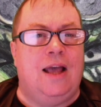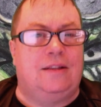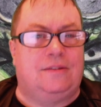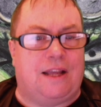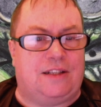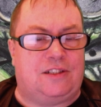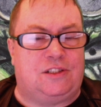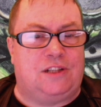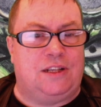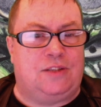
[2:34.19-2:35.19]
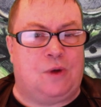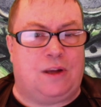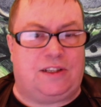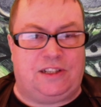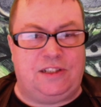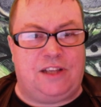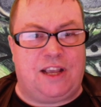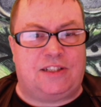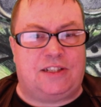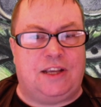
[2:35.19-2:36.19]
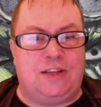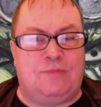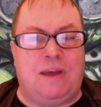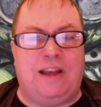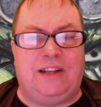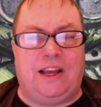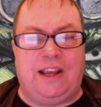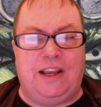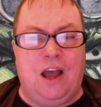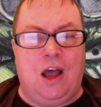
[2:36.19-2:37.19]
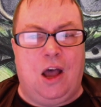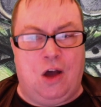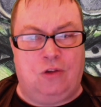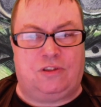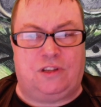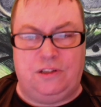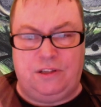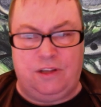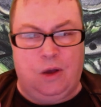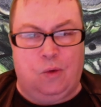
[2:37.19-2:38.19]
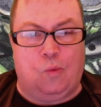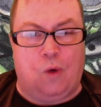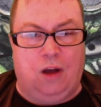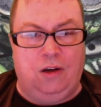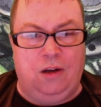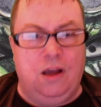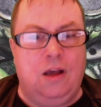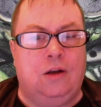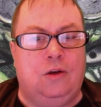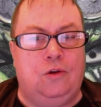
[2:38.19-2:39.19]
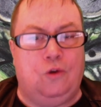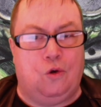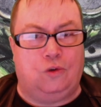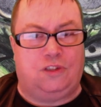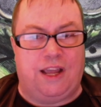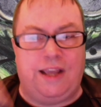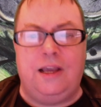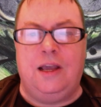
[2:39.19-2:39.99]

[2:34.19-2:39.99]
That's today's questions. Yesterday's May Day answers. 1. Law Day.